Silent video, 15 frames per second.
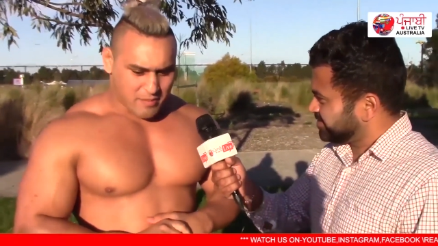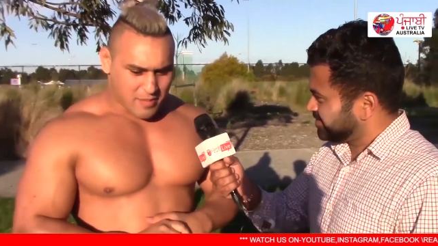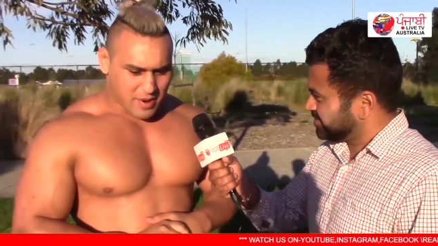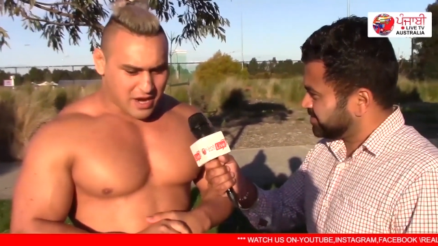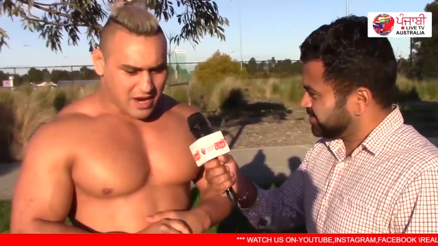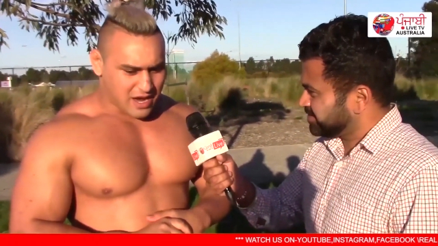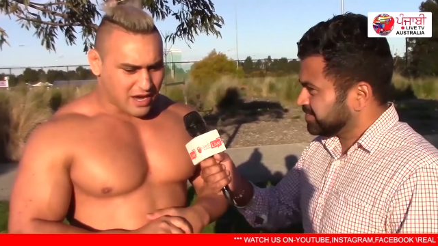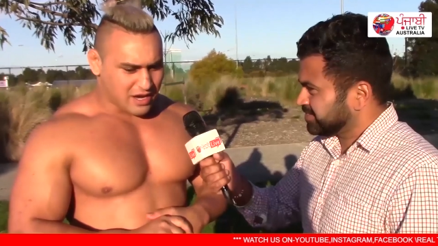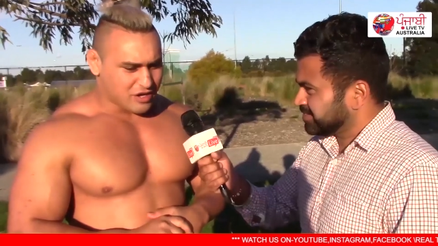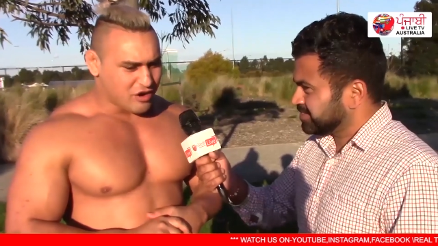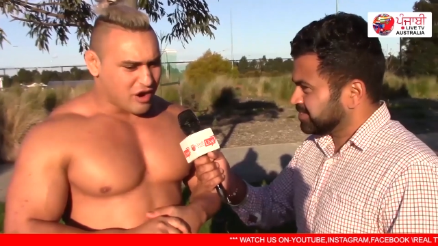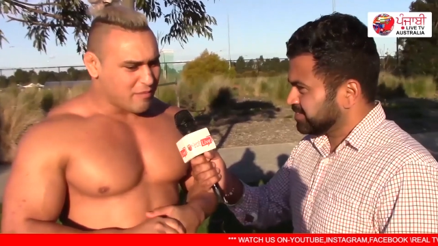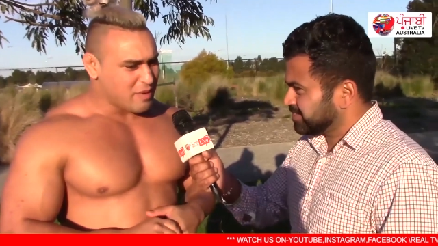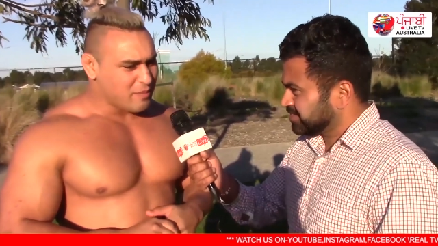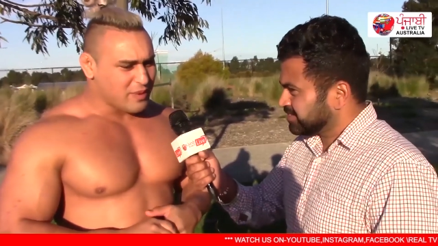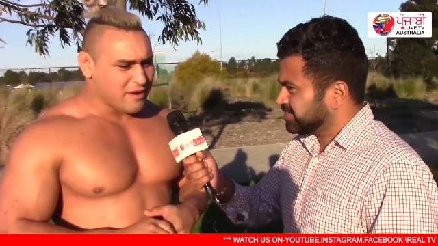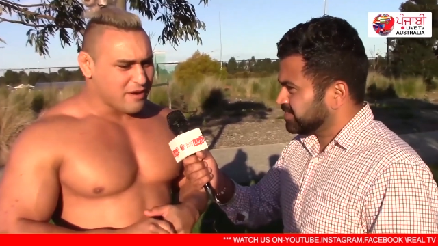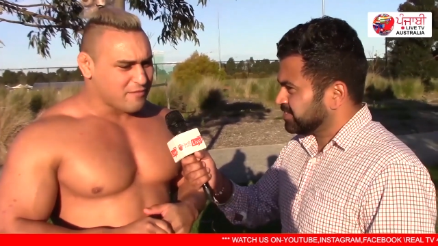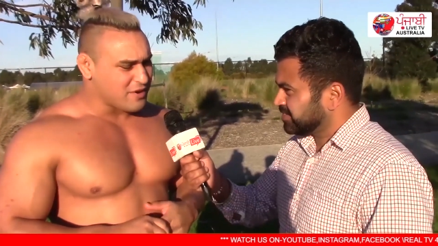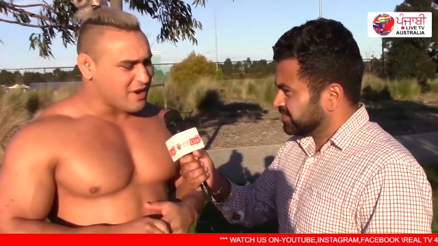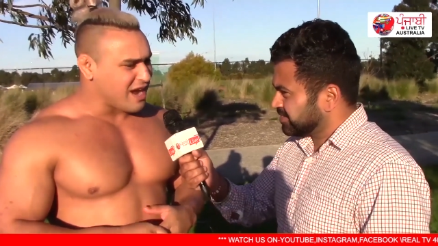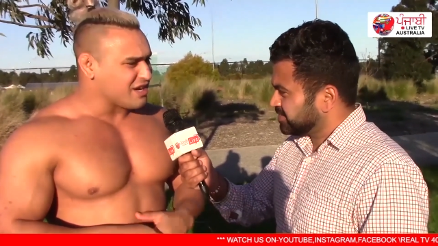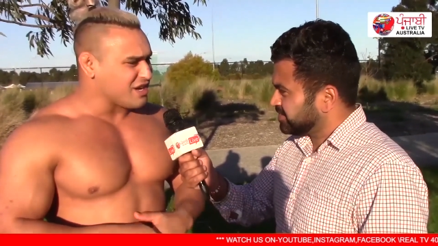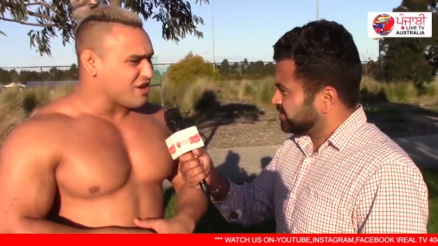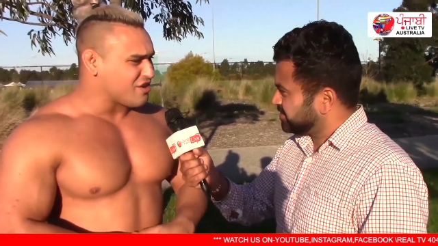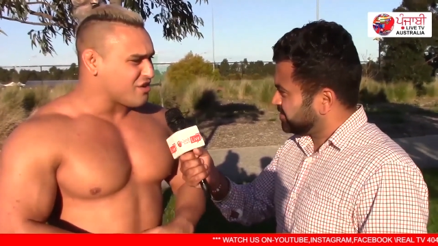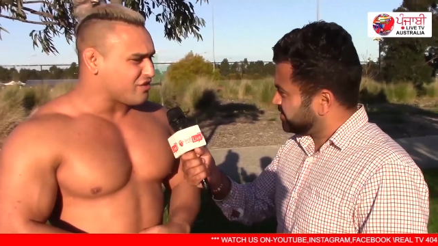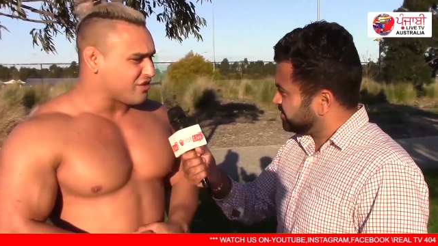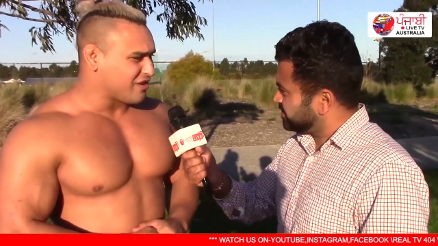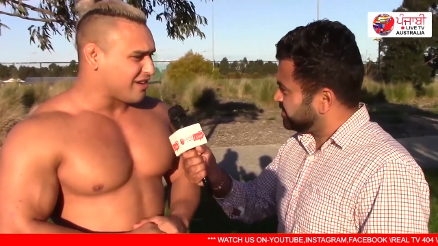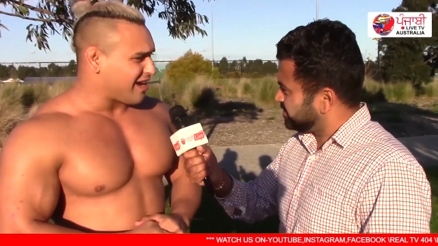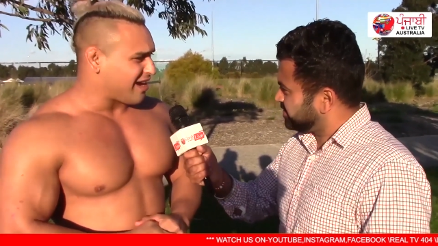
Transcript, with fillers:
Speaker 1: But, uh, you know, I've been playing for nine years.